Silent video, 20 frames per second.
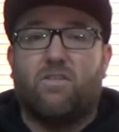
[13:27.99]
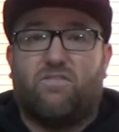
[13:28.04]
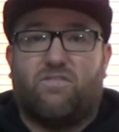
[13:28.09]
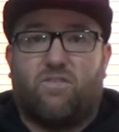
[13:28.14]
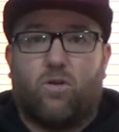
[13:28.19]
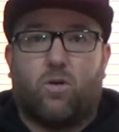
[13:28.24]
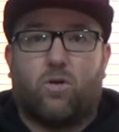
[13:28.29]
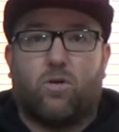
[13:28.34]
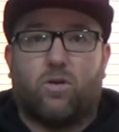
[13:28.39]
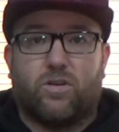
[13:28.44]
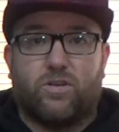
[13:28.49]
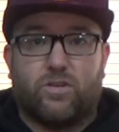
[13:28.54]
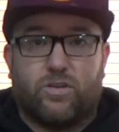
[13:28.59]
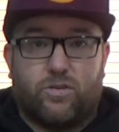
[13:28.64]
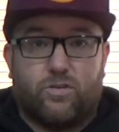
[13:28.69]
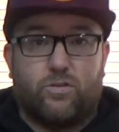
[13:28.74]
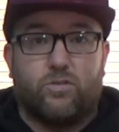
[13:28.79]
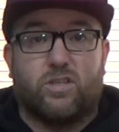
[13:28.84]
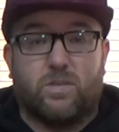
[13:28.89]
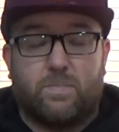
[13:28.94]
For your
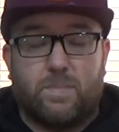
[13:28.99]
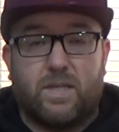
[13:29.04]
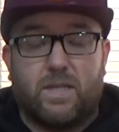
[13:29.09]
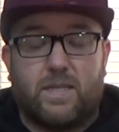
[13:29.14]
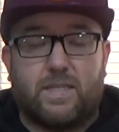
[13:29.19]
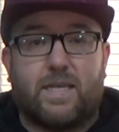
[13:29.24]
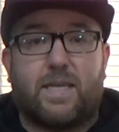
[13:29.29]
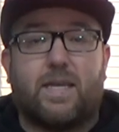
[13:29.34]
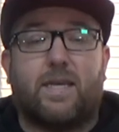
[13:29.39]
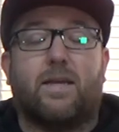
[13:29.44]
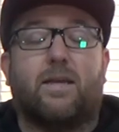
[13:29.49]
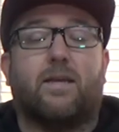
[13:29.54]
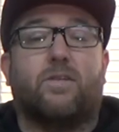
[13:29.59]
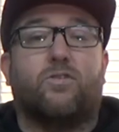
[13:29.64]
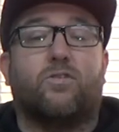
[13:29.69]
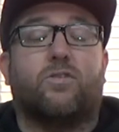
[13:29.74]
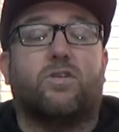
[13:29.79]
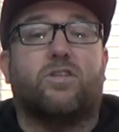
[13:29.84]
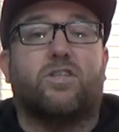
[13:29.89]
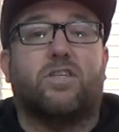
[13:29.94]
usability,
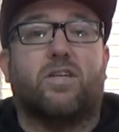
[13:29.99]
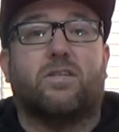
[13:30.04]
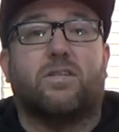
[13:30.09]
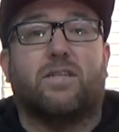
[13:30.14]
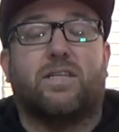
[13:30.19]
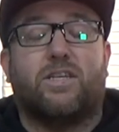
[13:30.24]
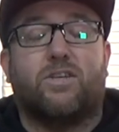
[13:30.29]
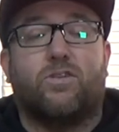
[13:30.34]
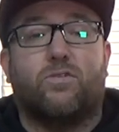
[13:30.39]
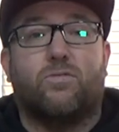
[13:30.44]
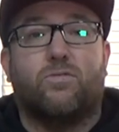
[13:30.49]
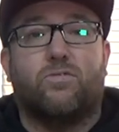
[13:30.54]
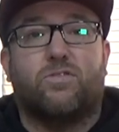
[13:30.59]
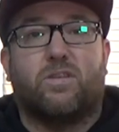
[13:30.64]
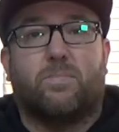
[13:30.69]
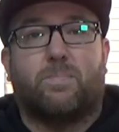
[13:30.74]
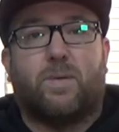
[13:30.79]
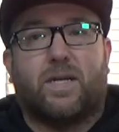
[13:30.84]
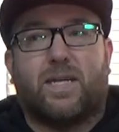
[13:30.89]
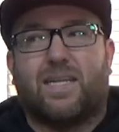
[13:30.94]
you could certainly use
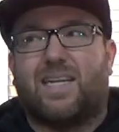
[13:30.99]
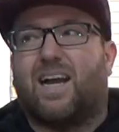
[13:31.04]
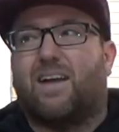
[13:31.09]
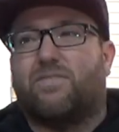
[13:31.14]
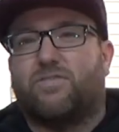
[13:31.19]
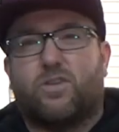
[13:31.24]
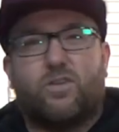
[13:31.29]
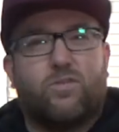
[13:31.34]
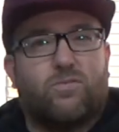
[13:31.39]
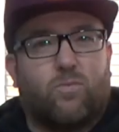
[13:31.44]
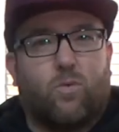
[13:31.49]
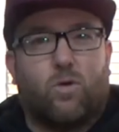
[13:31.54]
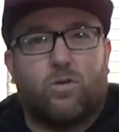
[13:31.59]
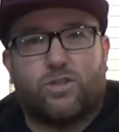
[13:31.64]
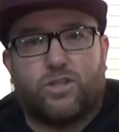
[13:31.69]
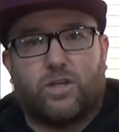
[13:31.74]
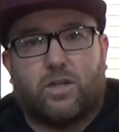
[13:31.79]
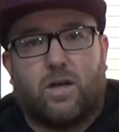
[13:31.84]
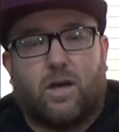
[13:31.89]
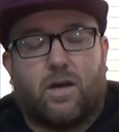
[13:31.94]
the bucket after you've
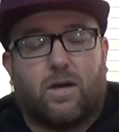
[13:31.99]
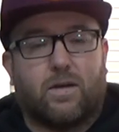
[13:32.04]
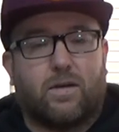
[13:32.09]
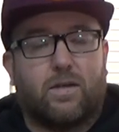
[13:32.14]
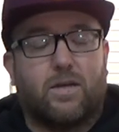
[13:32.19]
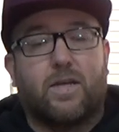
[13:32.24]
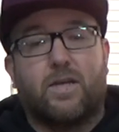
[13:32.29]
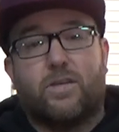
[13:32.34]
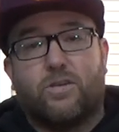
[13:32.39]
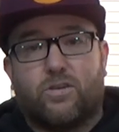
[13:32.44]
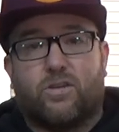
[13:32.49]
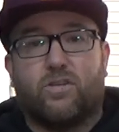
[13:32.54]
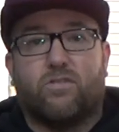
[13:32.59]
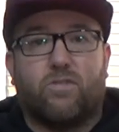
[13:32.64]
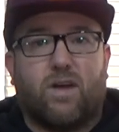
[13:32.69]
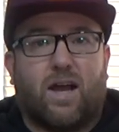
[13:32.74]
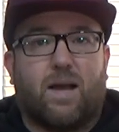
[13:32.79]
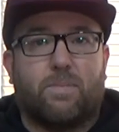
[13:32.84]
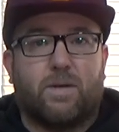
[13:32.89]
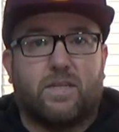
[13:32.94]
washed your car. You could
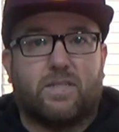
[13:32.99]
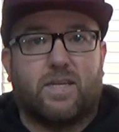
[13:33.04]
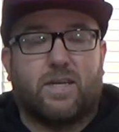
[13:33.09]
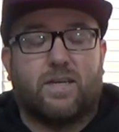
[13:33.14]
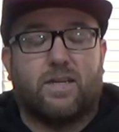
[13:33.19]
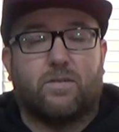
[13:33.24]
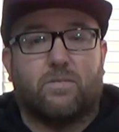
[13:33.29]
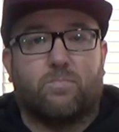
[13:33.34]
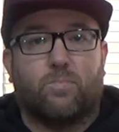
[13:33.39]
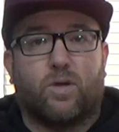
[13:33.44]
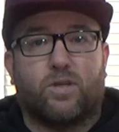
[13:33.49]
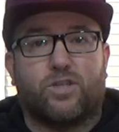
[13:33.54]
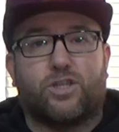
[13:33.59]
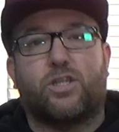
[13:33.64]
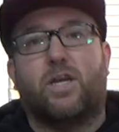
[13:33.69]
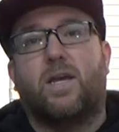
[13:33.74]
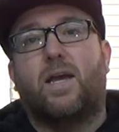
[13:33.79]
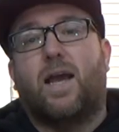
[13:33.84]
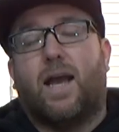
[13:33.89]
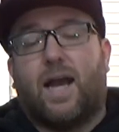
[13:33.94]
grab a tire
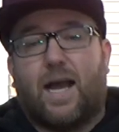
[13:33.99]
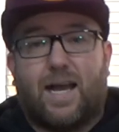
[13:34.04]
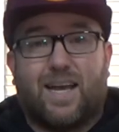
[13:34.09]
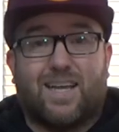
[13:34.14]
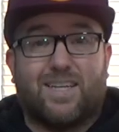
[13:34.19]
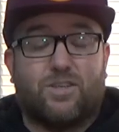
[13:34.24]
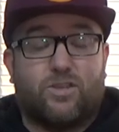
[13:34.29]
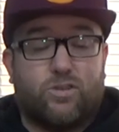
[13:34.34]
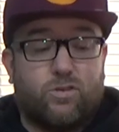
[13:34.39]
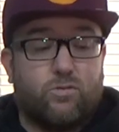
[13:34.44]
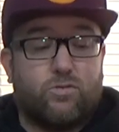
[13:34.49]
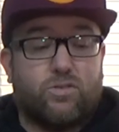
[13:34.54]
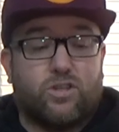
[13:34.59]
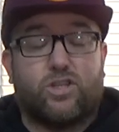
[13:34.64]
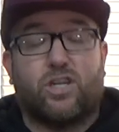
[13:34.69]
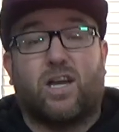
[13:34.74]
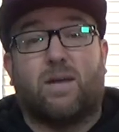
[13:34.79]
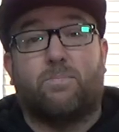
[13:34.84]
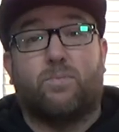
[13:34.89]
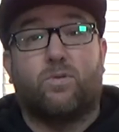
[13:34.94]
brush and use the
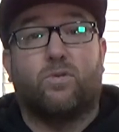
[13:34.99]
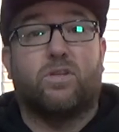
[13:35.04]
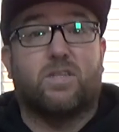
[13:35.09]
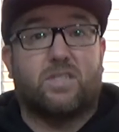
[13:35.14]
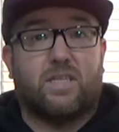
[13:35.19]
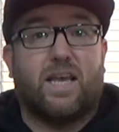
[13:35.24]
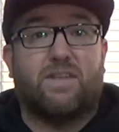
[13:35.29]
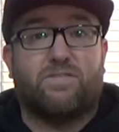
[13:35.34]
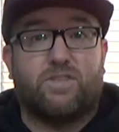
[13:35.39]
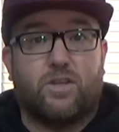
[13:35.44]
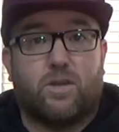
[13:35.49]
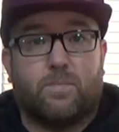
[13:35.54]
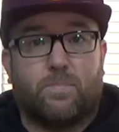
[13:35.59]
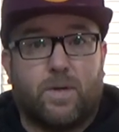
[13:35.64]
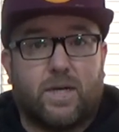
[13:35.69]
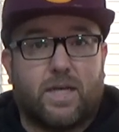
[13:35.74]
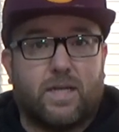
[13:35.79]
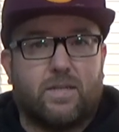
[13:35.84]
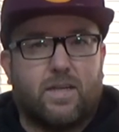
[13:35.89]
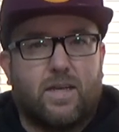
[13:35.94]
shampoo that's left in your
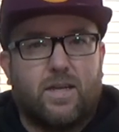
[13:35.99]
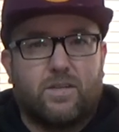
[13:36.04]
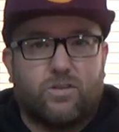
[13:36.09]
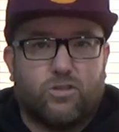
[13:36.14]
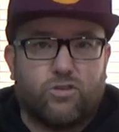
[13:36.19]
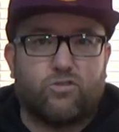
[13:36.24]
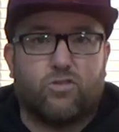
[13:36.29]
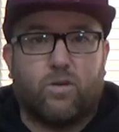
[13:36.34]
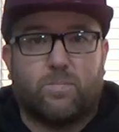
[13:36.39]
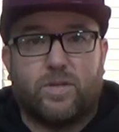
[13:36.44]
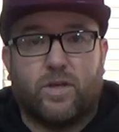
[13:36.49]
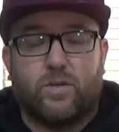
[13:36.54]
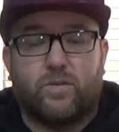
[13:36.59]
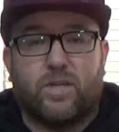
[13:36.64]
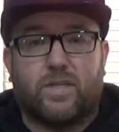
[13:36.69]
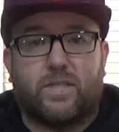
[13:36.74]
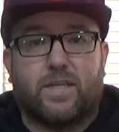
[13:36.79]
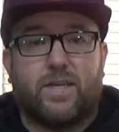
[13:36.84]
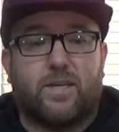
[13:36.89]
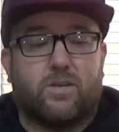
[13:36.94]
bucket to scrub down
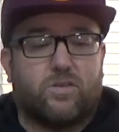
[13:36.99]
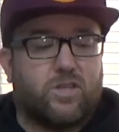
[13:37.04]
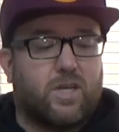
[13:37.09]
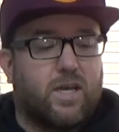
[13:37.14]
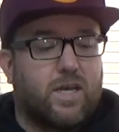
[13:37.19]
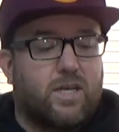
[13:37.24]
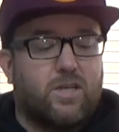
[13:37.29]
your tires.